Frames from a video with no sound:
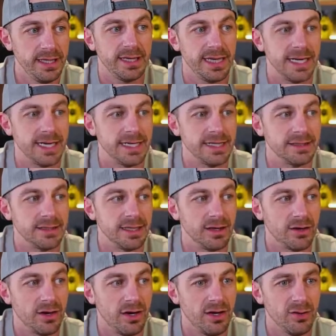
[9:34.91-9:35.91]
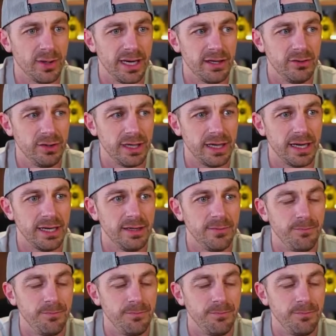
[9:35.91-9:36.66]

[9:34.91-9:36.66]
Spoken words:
And in Colorado, again,